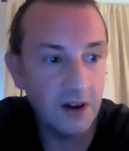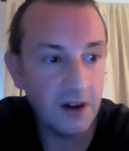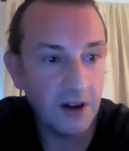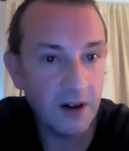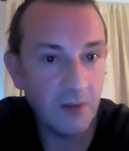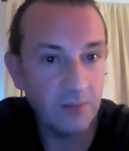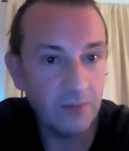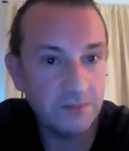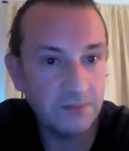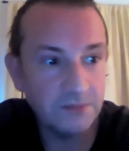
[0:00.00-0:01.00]

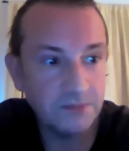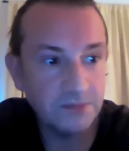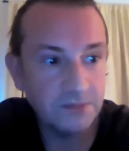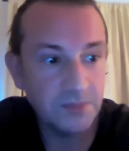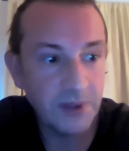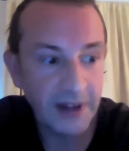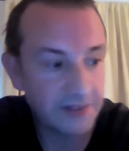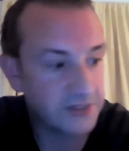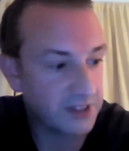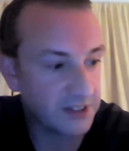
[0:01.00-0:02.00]
Um, but
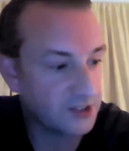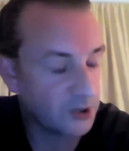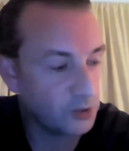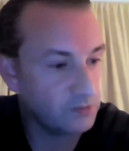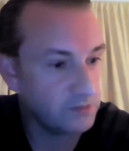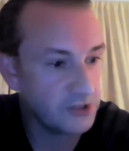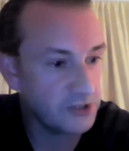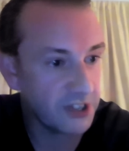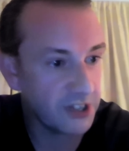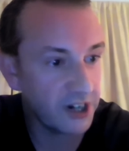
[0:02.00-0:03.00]
after this whole
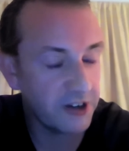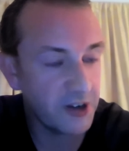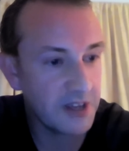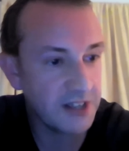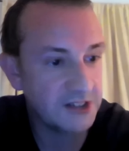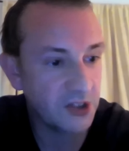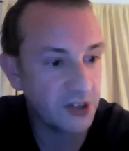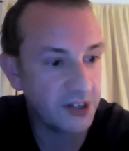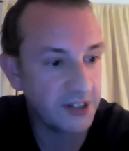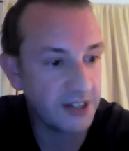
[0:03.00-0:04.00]
scenario, it's
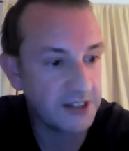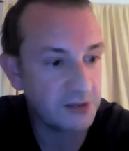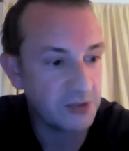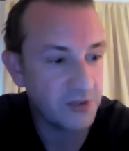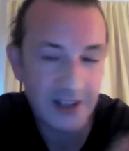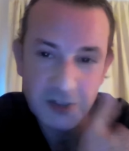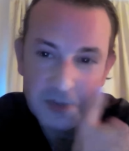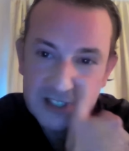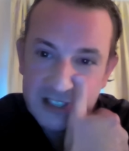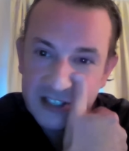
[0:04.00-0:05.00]
not a case of revenge,
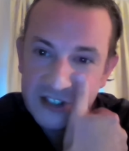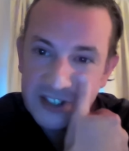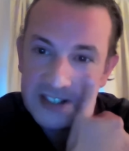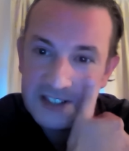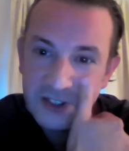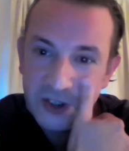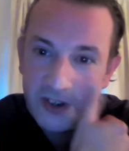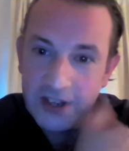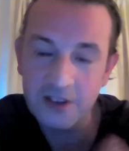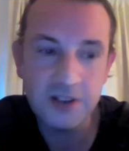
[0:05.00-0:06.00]
but it's actually, it's not
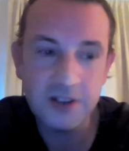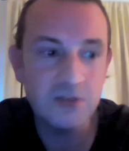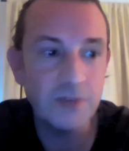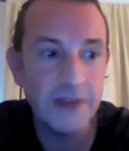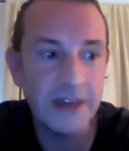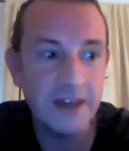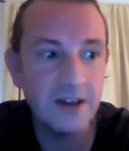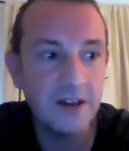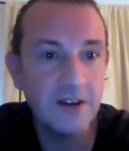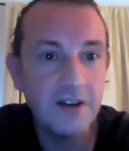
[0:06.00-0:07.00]
healthy for me
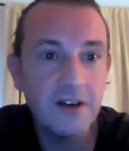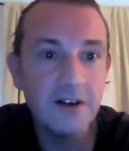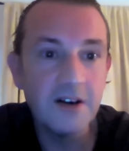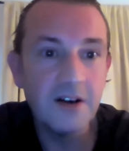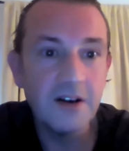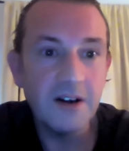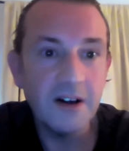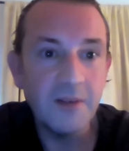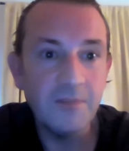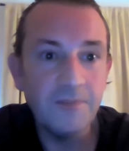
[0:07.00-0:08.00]

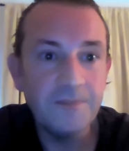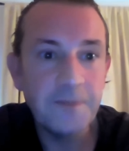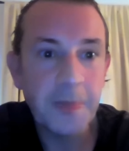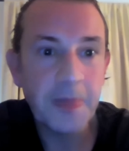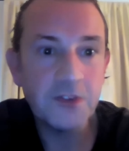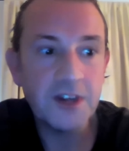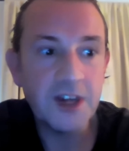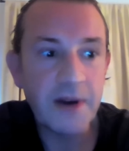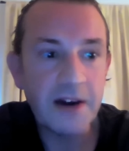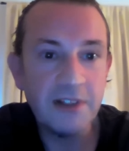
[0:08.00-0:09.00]
um, to
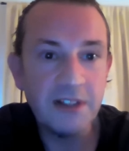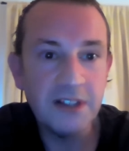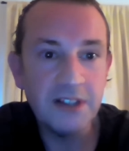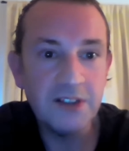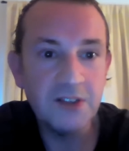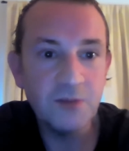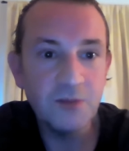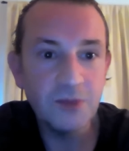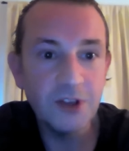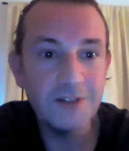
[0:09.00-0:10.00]
keep having these
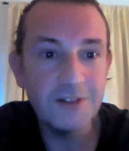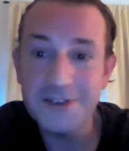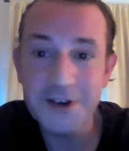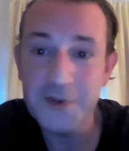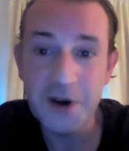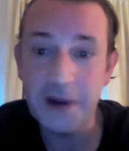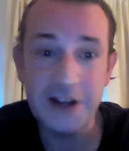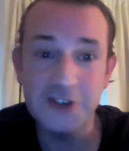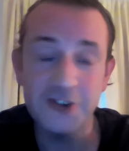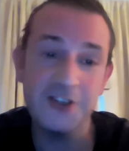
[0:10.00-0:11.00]

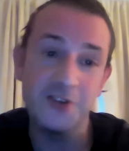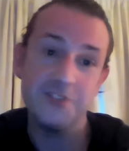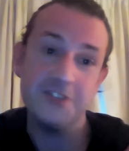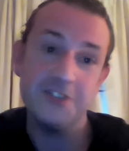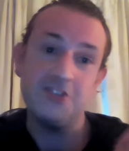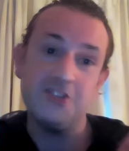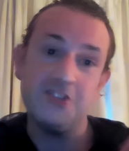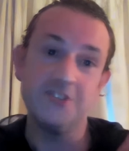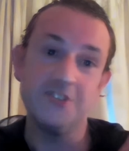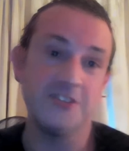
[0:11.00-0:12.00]
imaginary
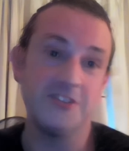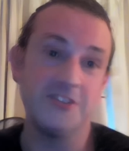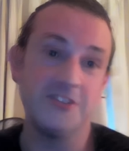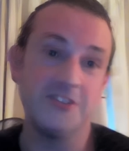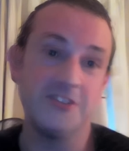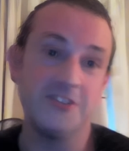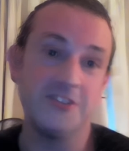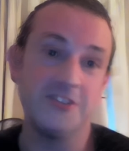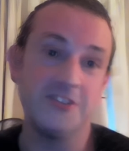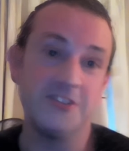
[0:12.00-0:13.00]
conversations. Um, I